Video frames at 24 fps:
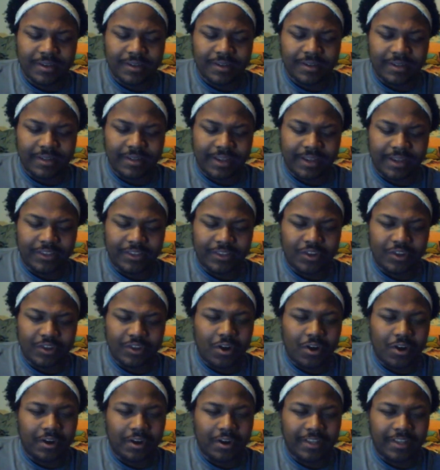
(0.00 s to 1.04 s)
like the
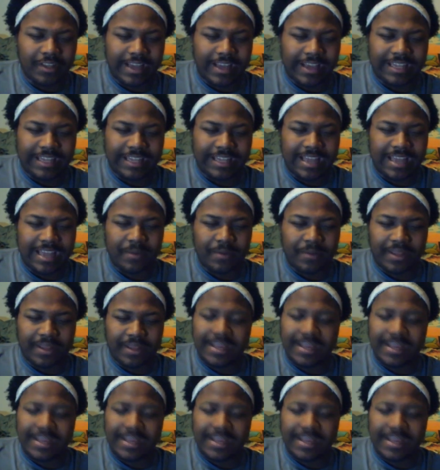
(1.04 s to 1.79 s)
dog they claimed that he